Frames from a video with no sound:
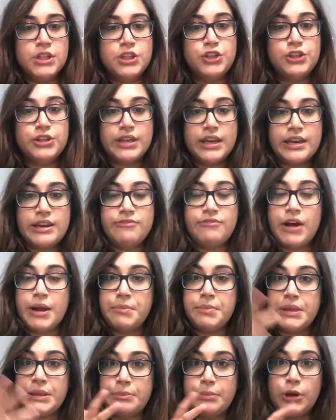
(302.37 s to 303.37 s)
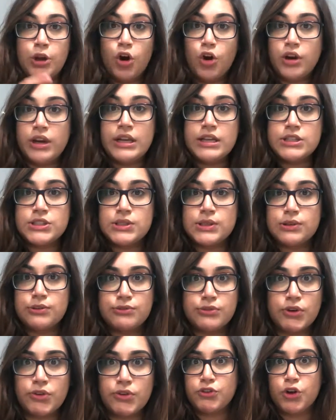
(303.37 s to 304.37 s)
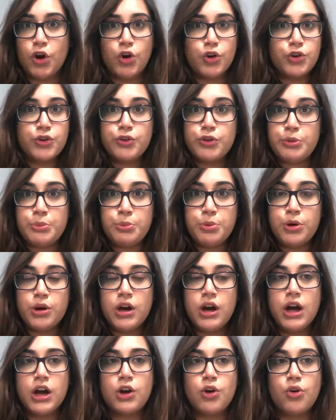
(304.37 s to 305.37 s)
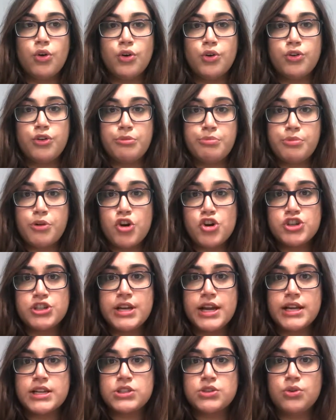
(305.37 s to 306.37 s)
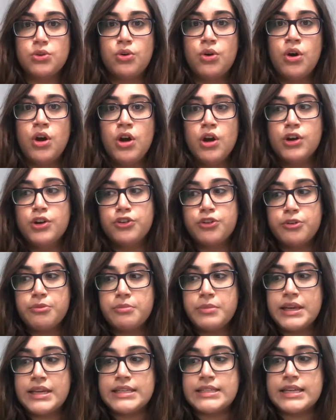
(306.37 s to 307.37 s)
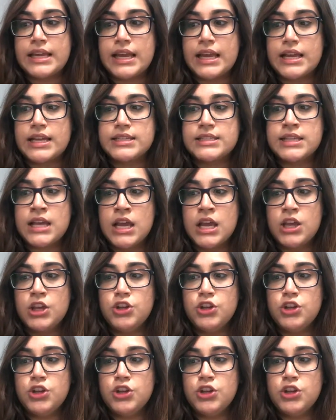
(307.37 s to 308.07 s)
You can invite people on it, so if got group work or group projects or group meetings,